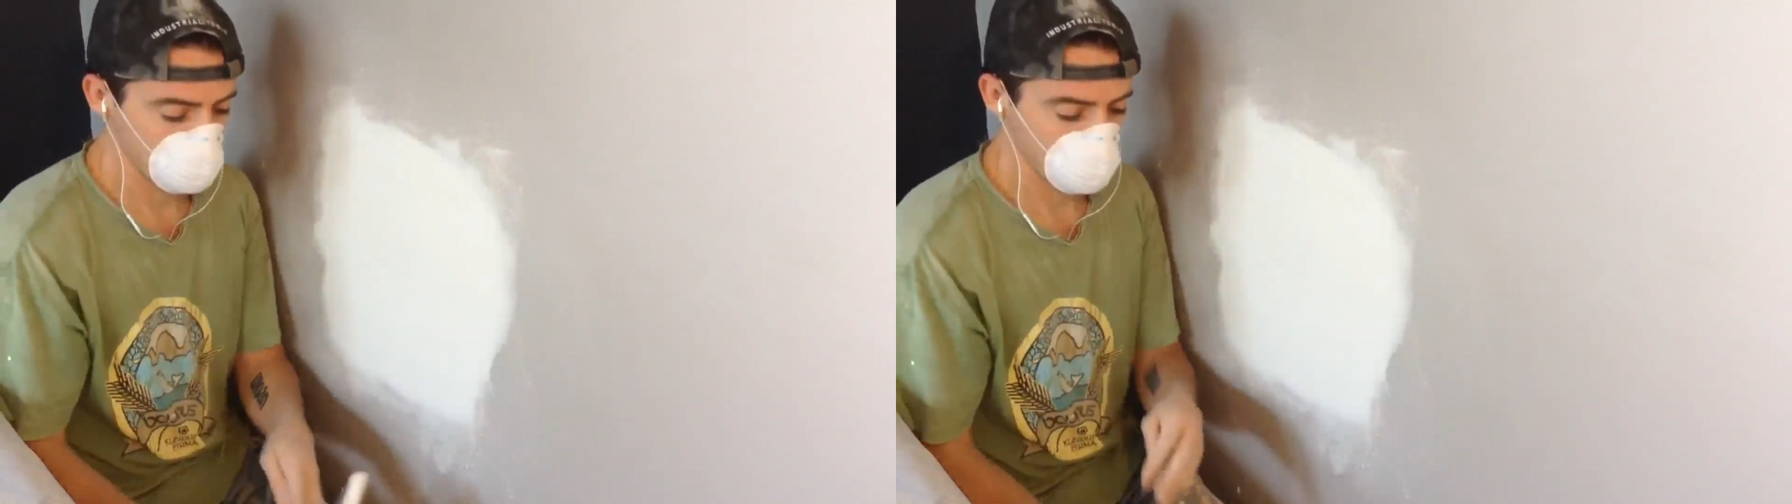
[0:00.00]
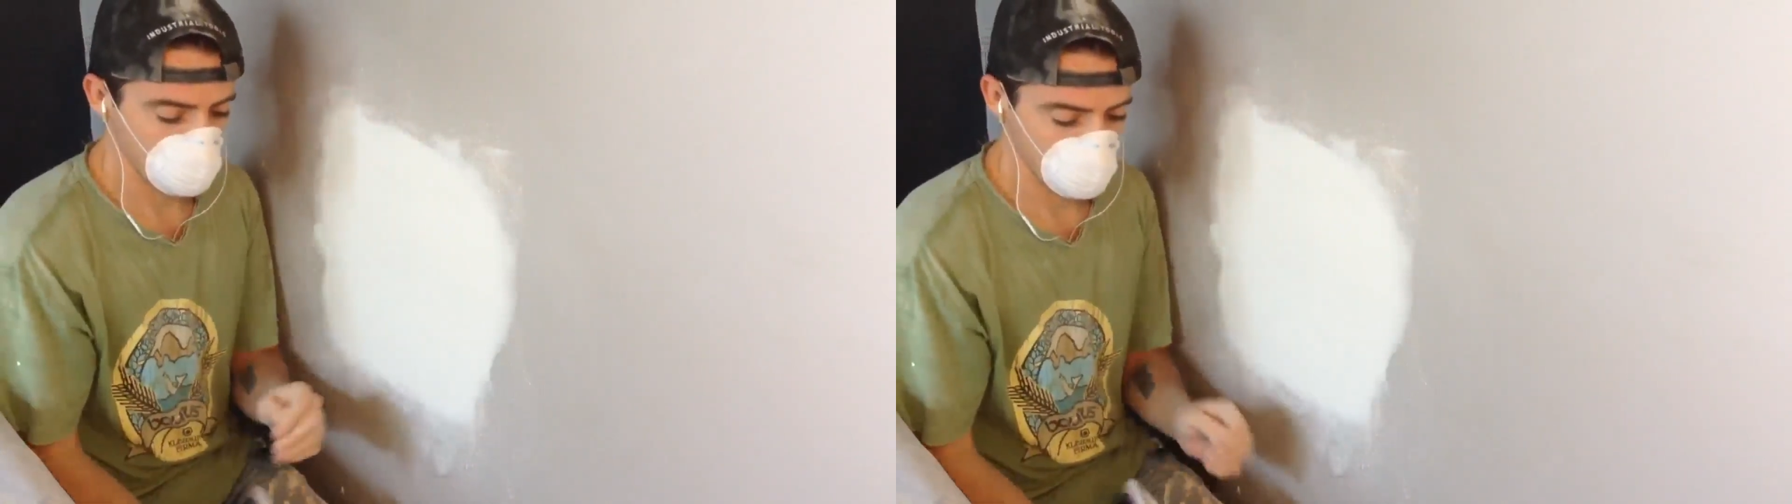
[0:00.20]

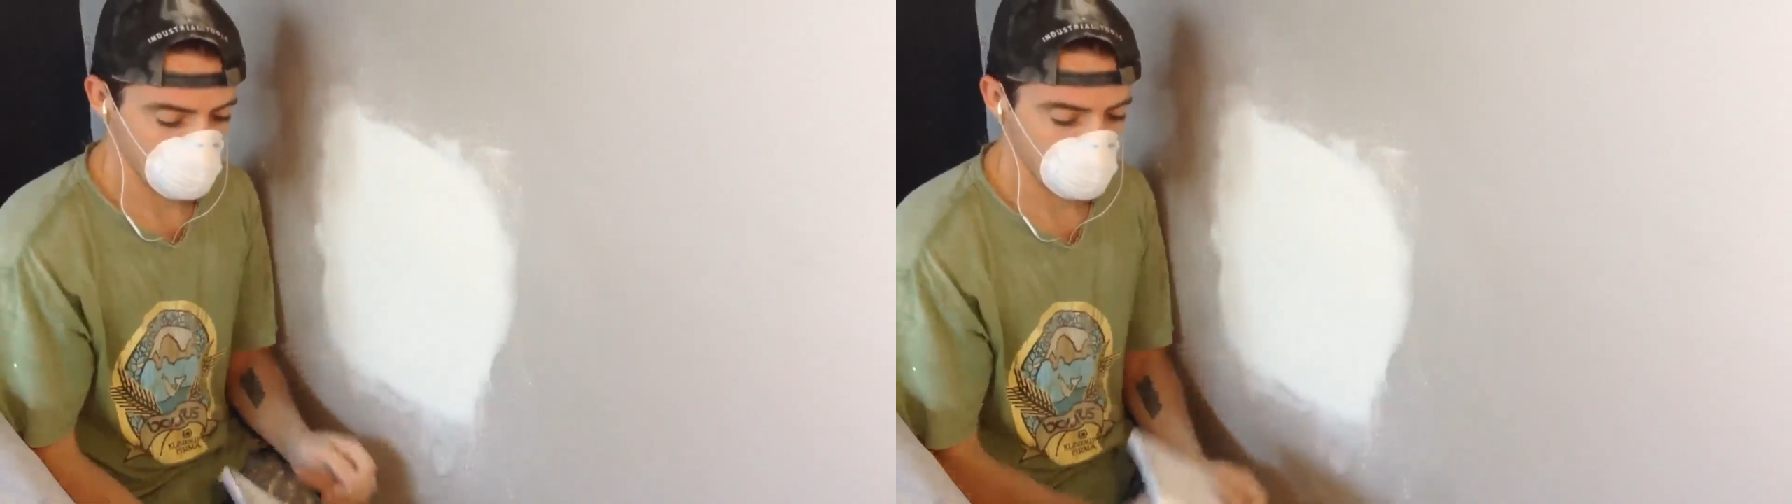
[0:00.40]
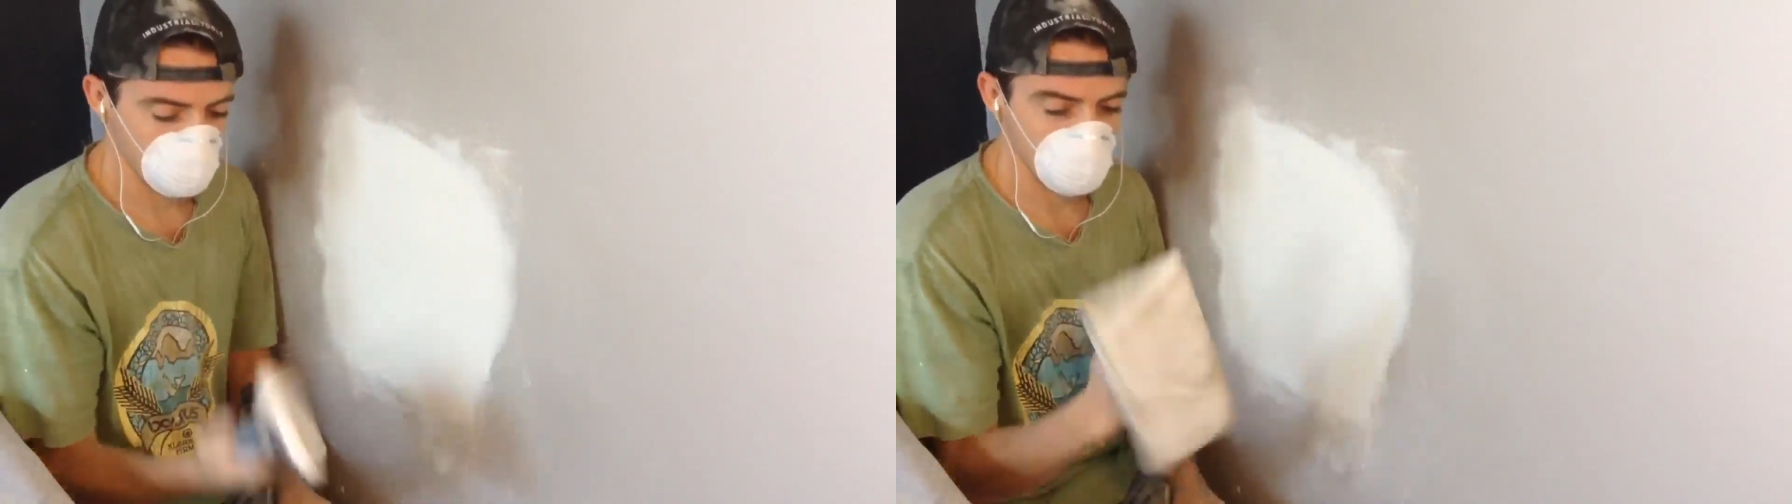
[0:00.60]
and I
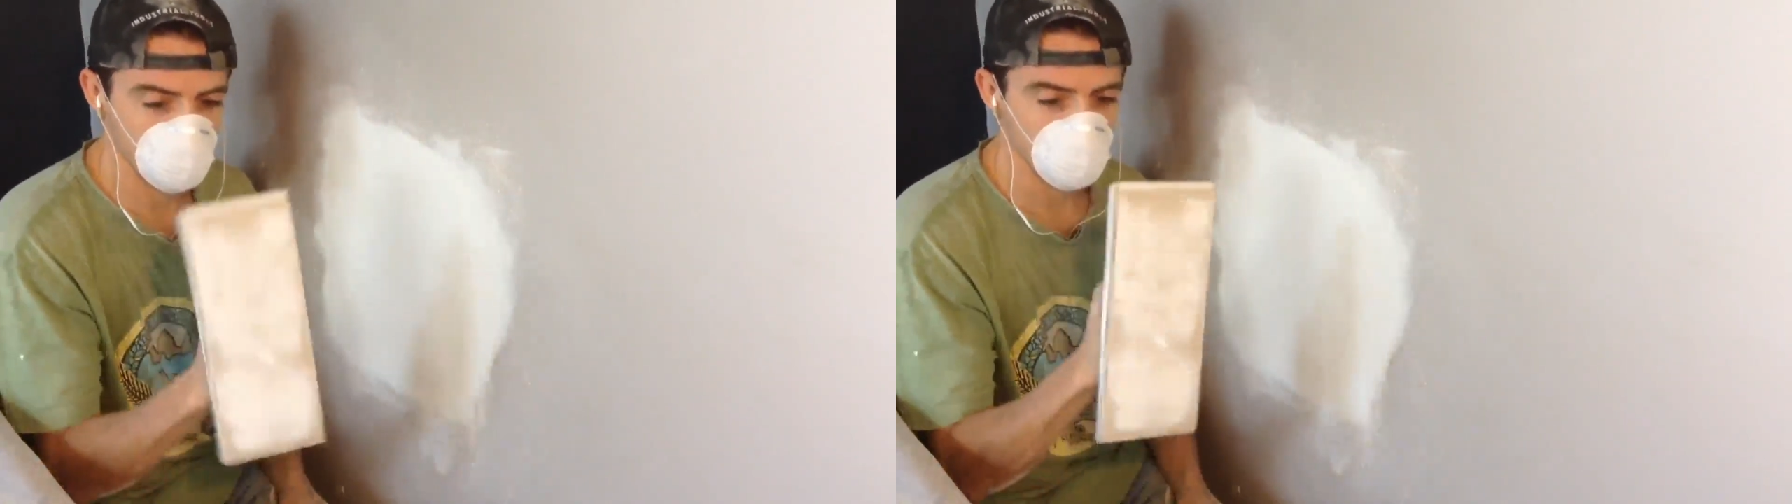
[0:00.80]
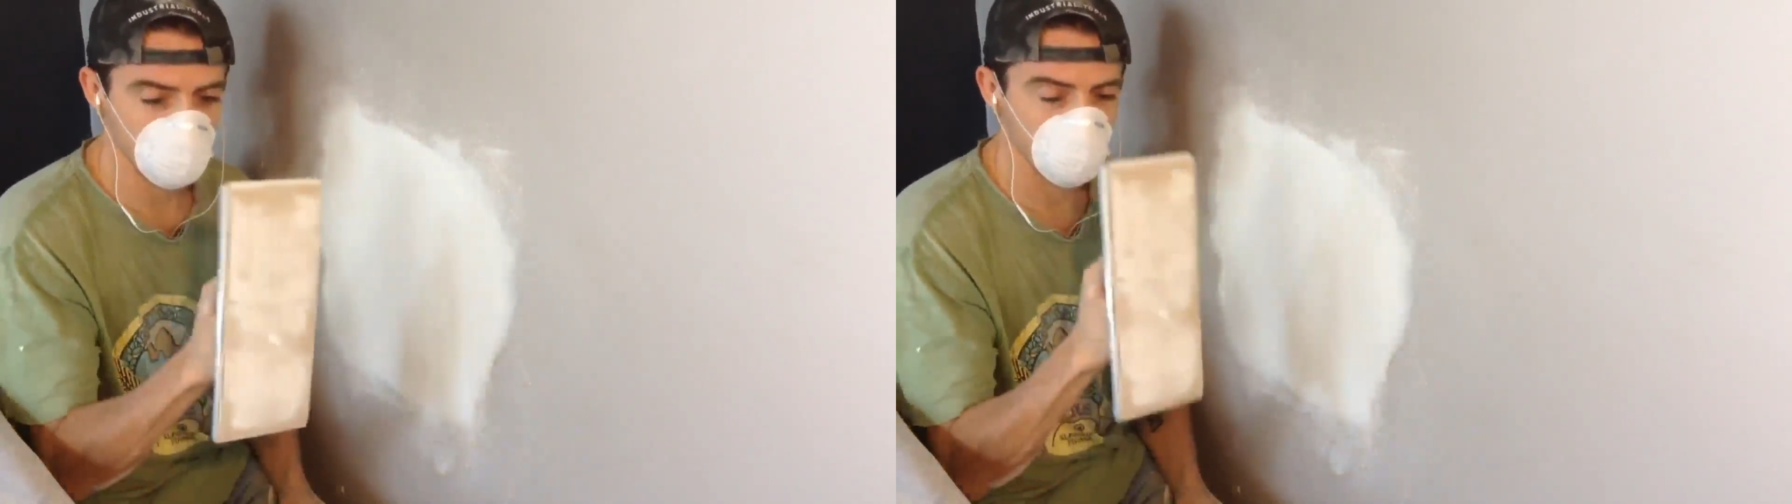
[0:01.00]
recommend you
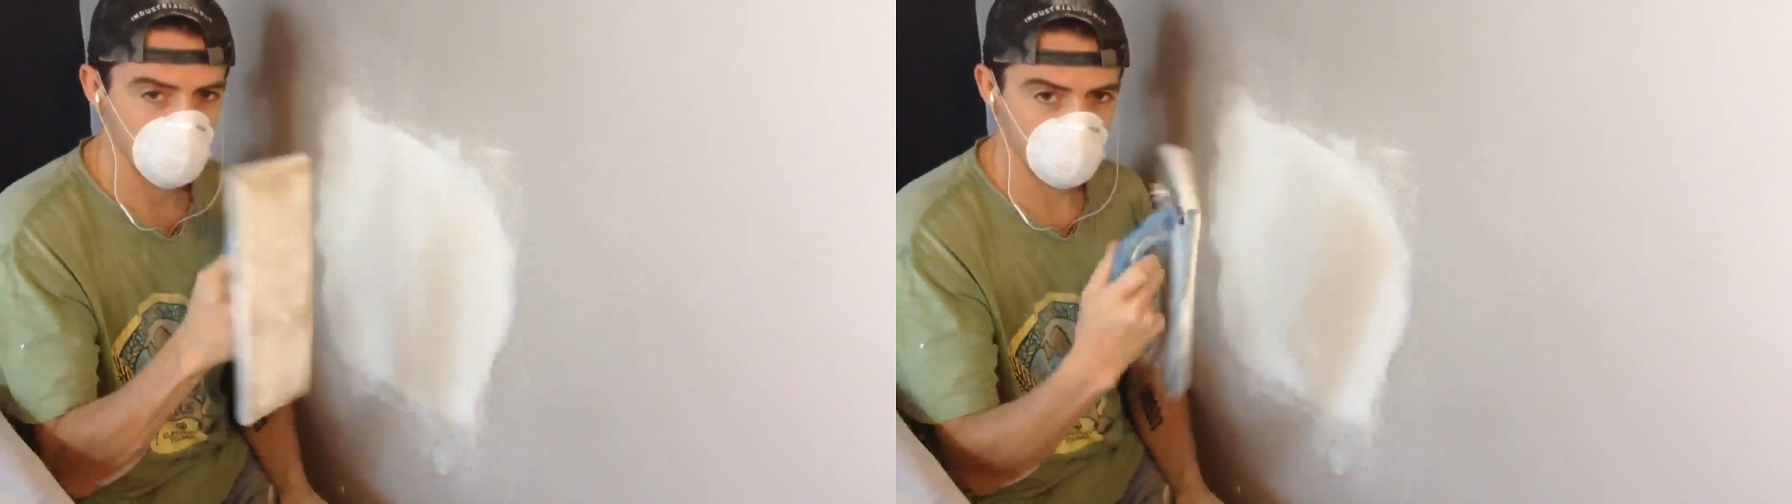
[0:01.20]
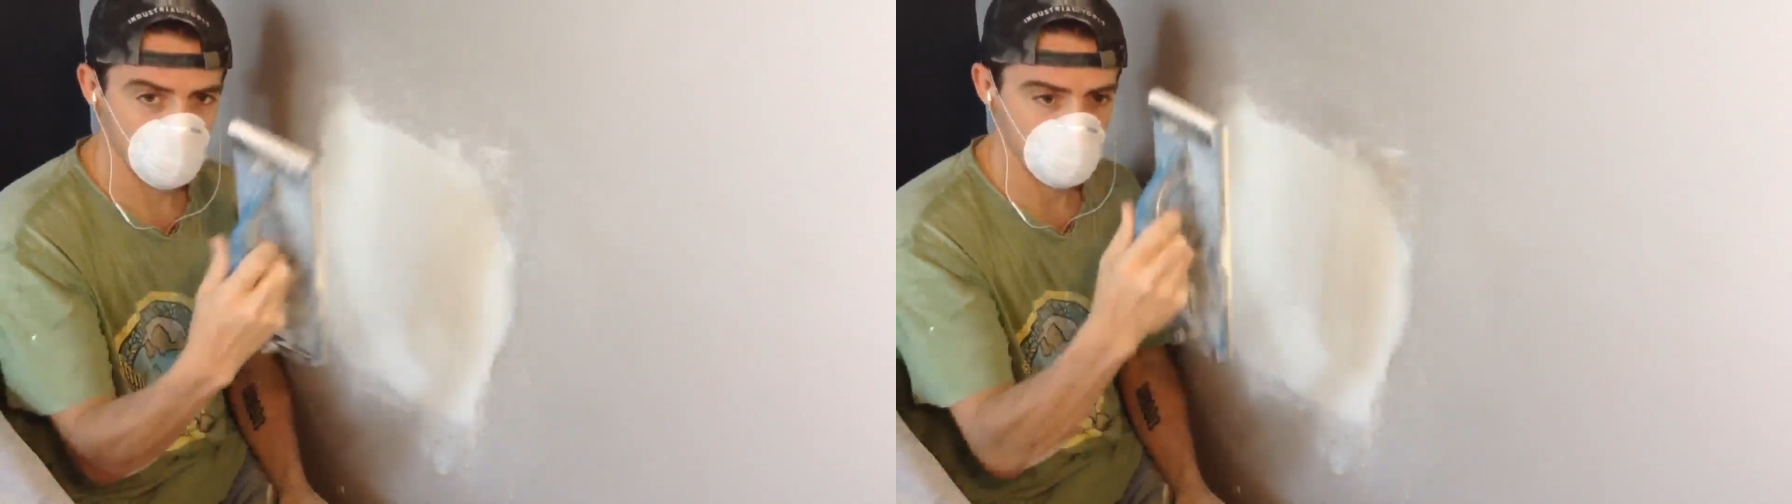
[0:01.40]
get one of these